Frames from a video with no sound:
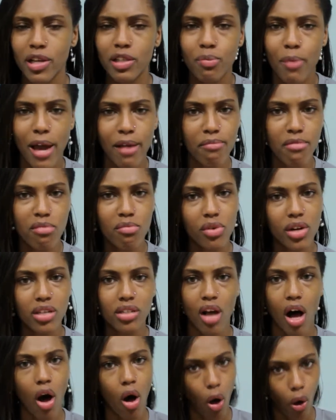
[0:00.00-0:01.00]
Brings back
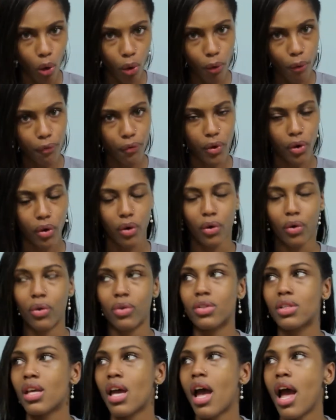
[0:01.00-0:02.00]
memories of Whole
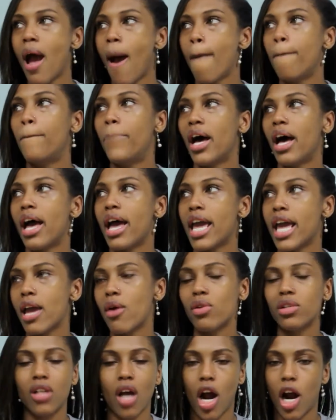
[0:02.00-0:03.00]
Foods. But
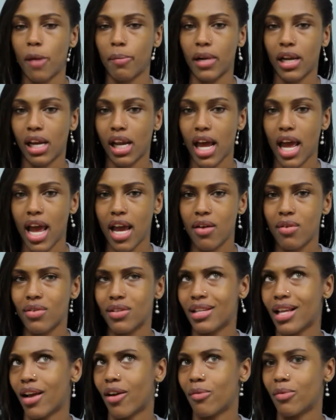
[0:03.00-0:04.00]
it was an arm and a leg.
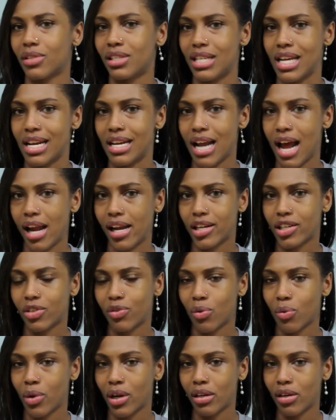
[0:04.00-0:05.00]
It was like almost $10
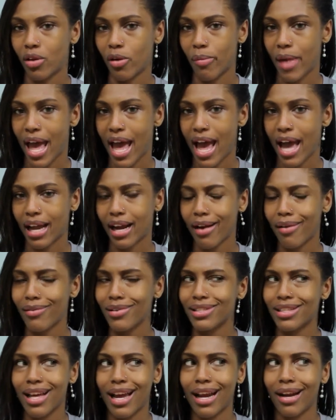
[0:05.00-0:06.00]
for one little bag. And
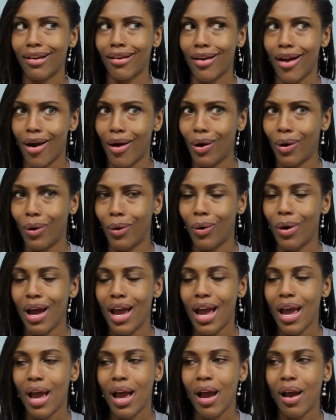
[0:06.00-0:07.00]
I was like, no.
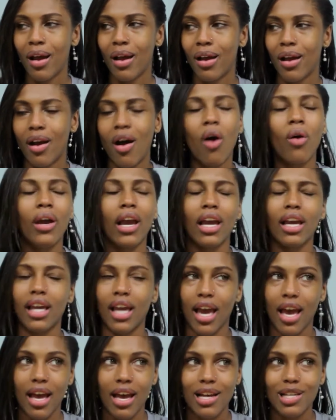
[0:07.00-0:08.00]

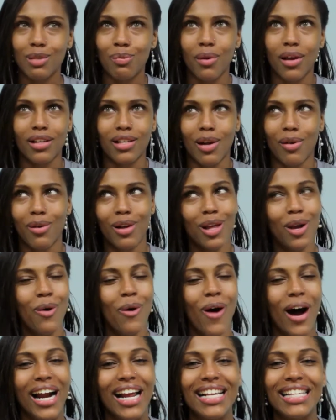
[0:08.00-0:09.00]
Okay, yes, because I
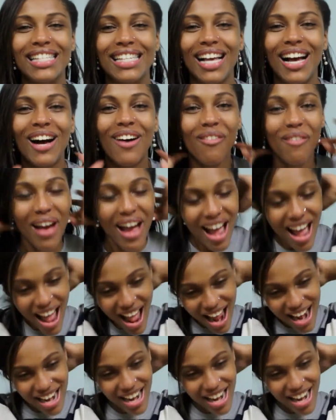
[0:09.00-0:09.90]
really wanted some.